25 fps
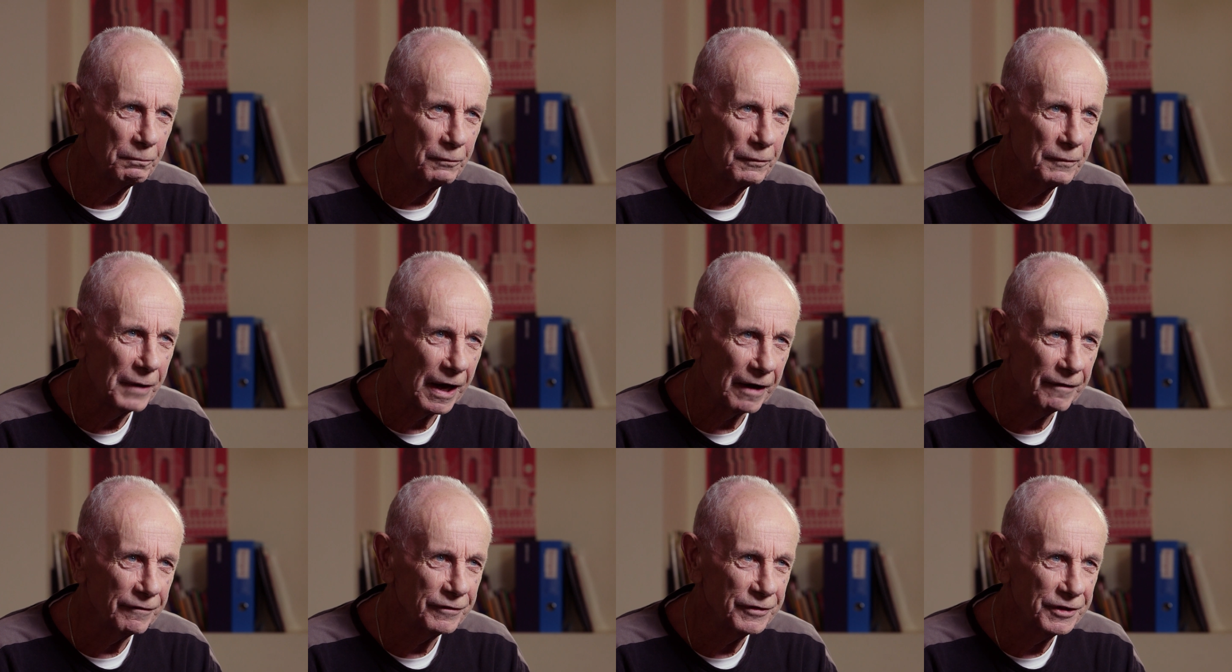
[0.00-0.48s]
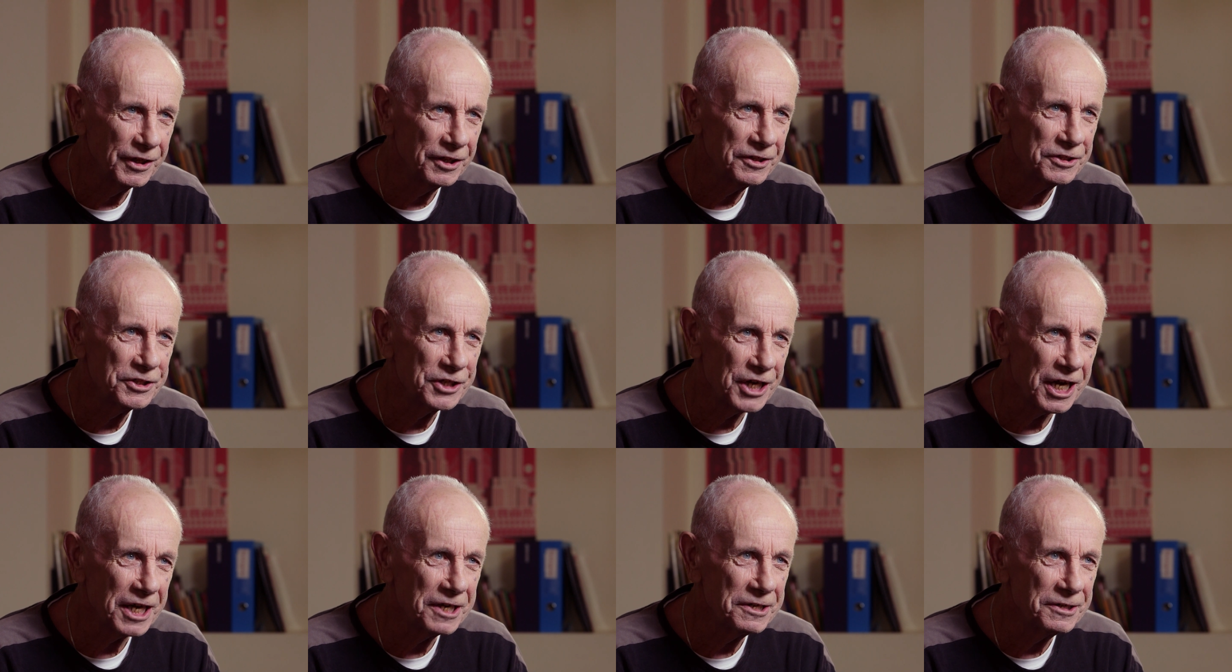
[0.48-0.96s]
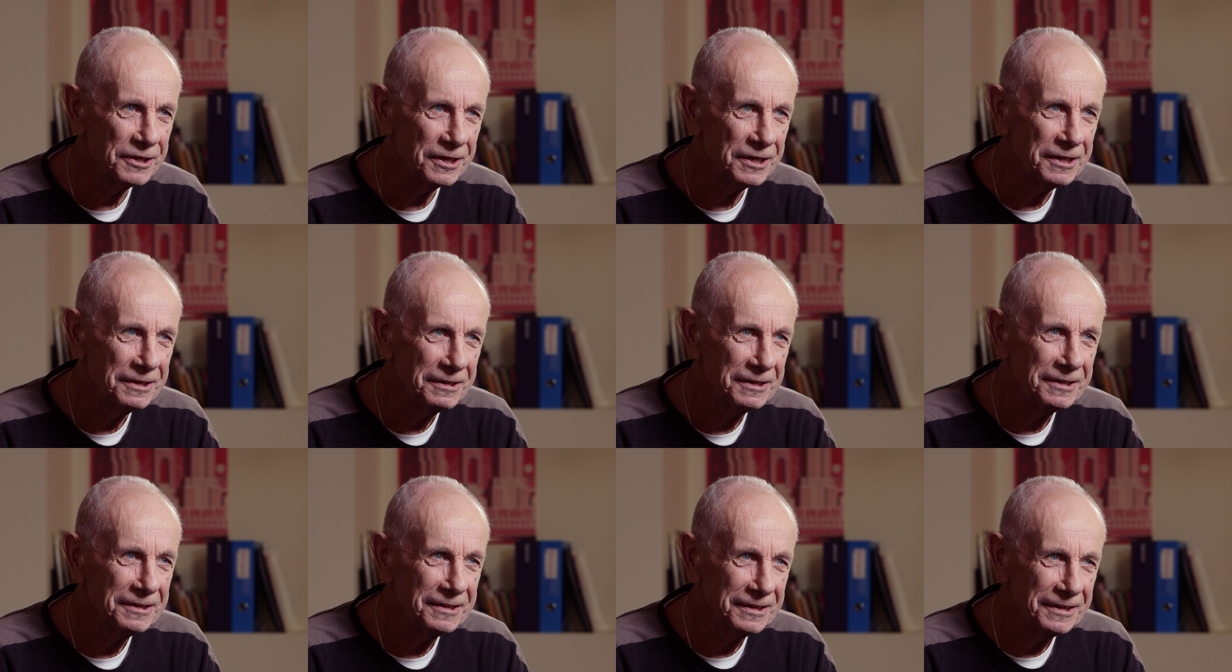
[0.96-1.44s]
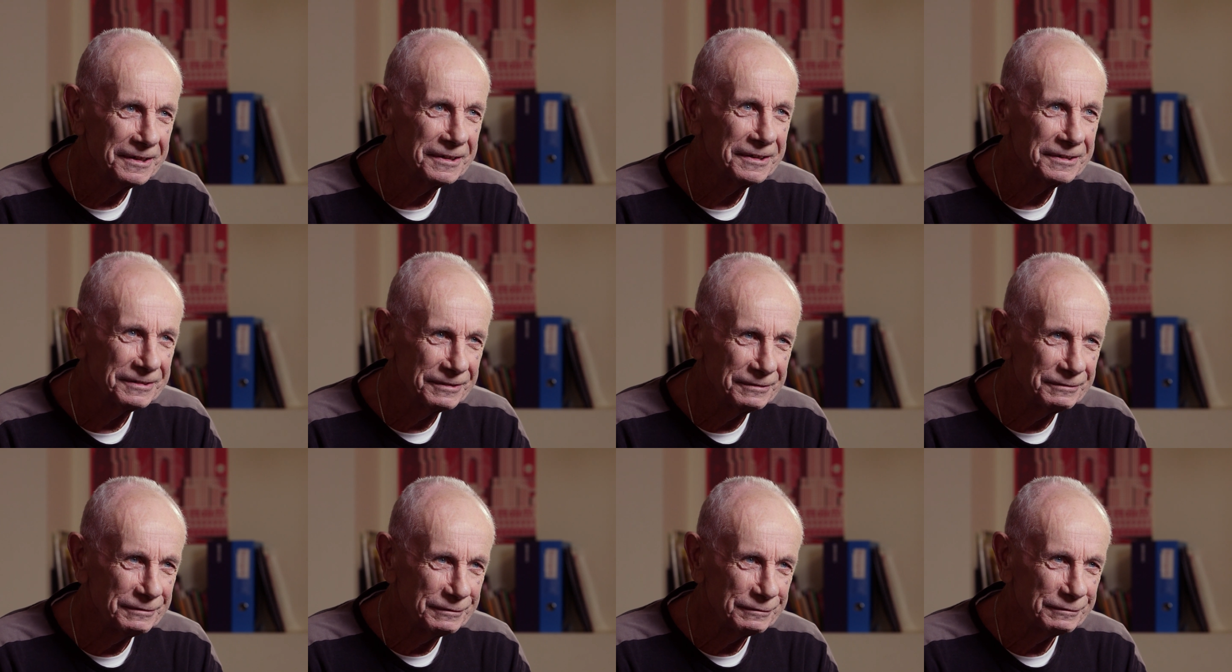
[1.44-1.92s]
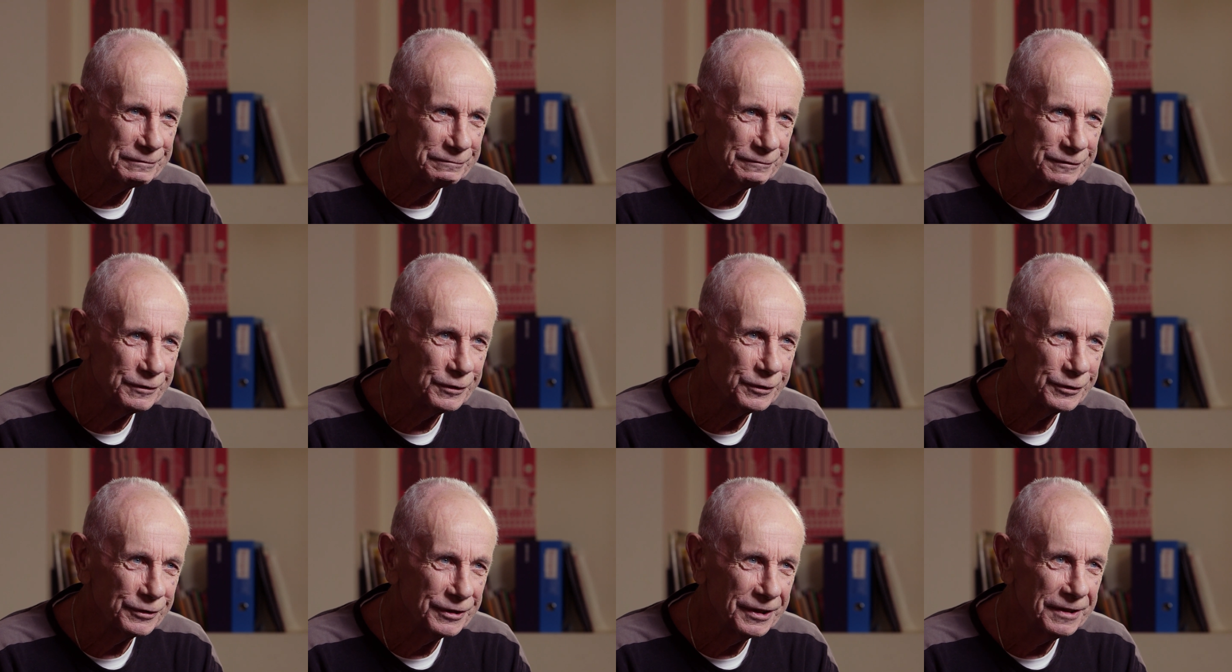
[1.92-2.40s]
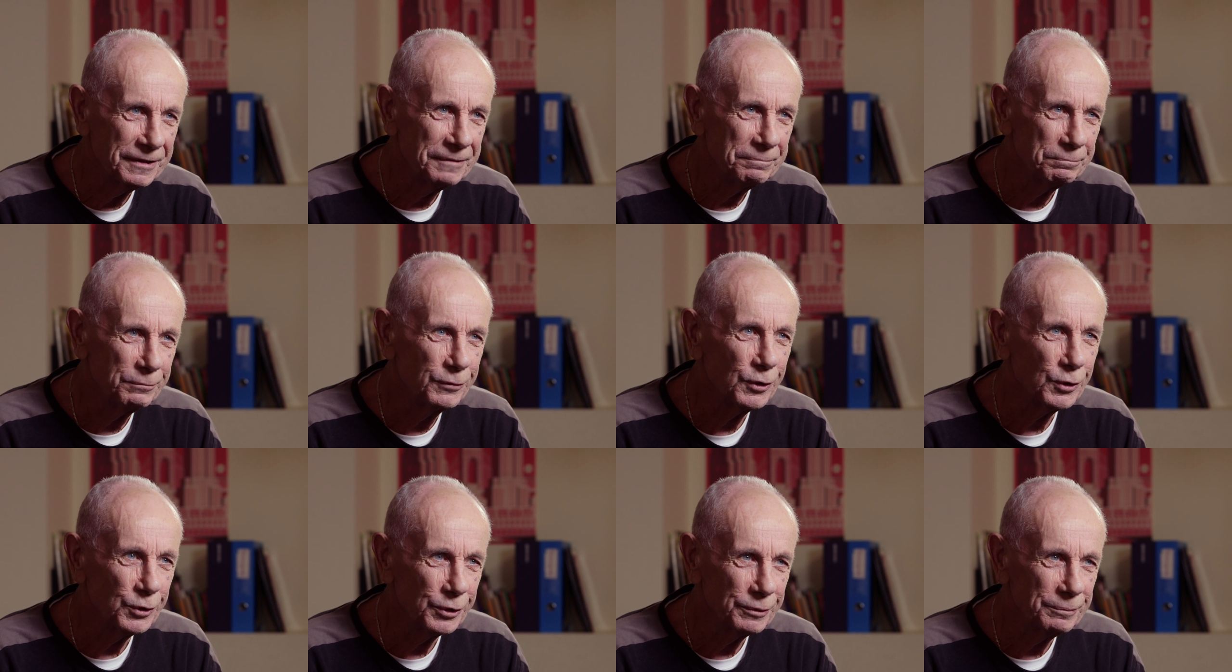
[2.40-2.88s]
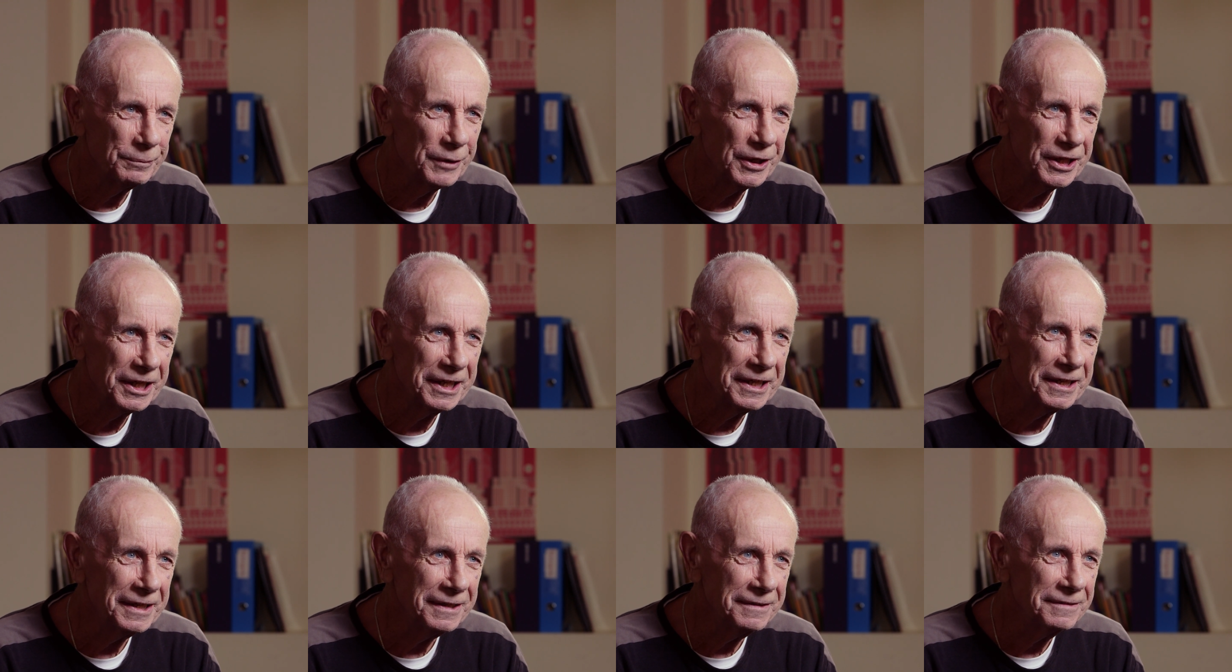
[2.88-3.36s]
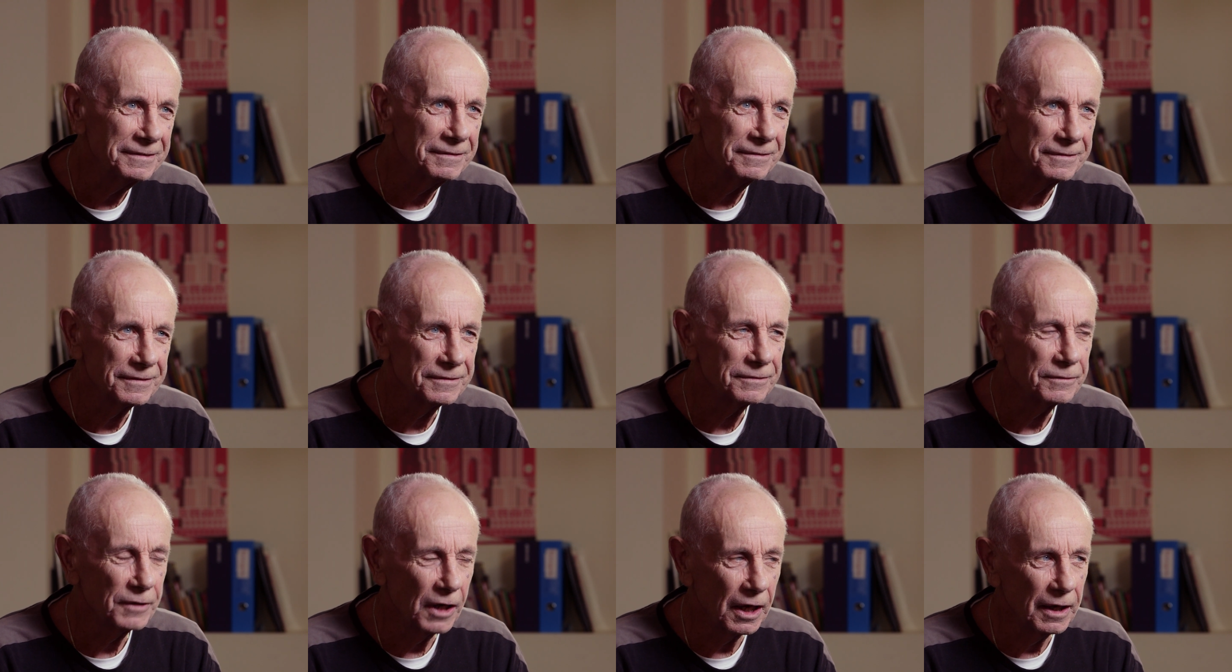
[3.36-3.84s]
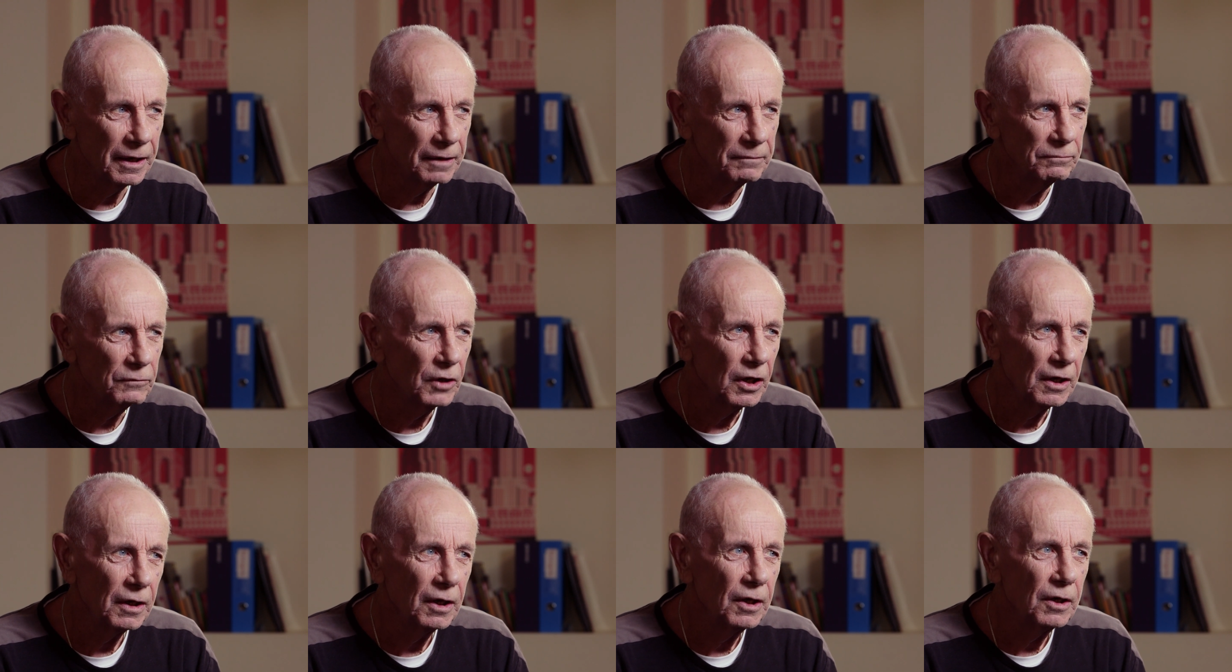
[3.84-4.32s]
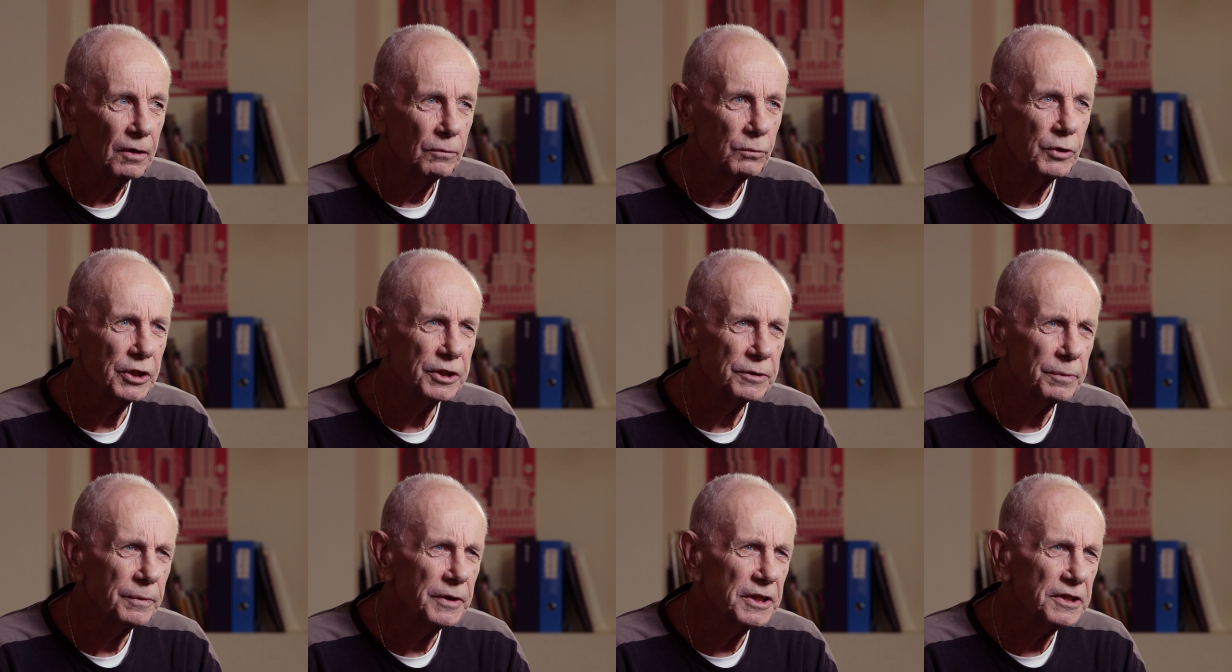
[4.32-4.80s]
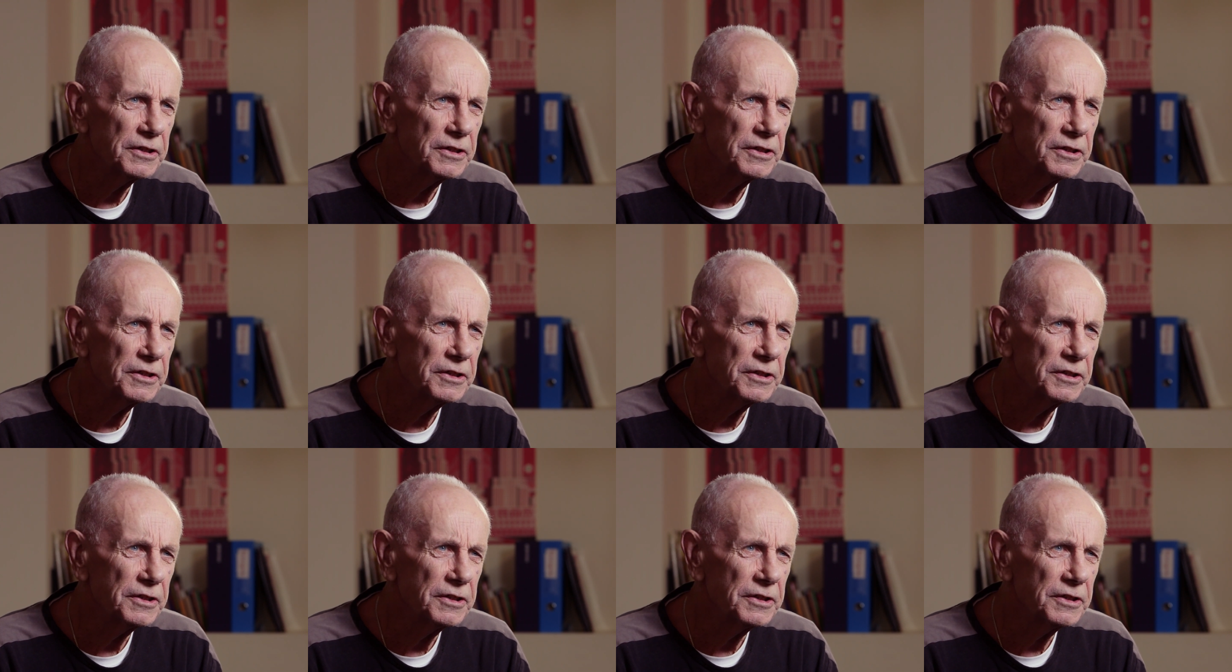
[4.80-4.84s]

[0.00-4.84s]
have an agenda for the board meeting, and which we